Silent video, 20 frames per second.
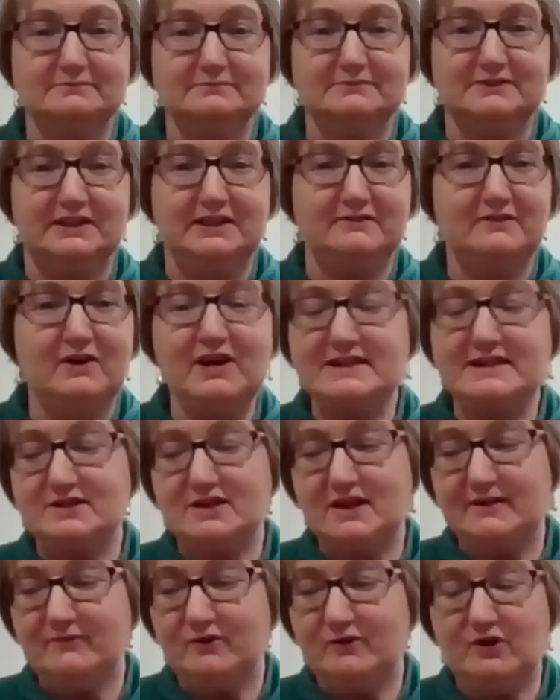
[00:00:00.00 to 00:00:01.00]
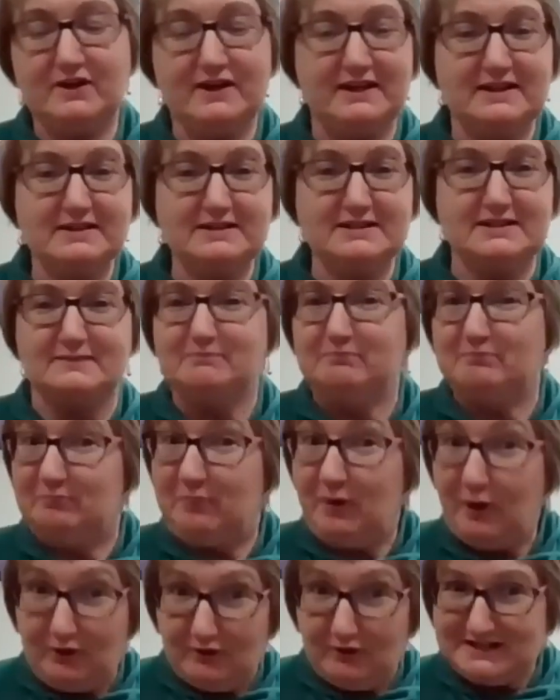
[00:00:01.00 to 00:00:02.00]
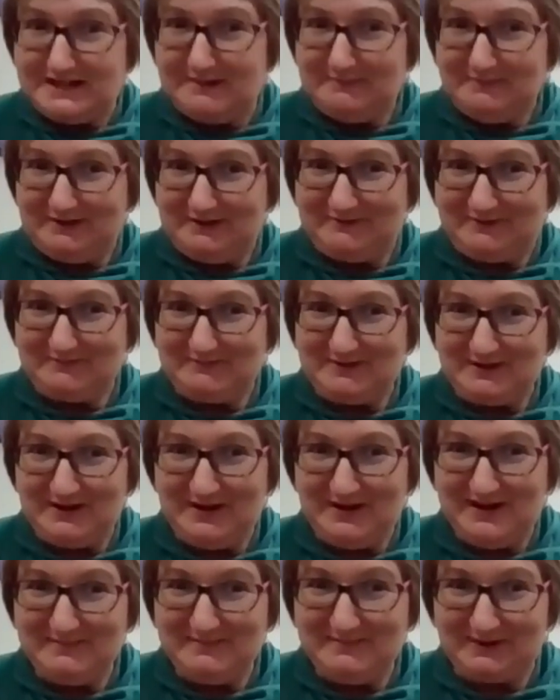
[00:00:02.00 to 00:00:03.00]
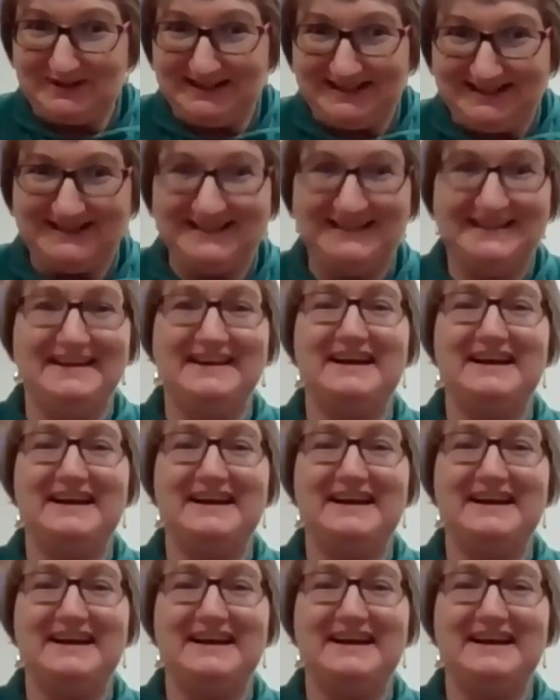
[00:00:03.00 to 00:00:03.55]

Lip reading: The advice I've got is borrow something from the library.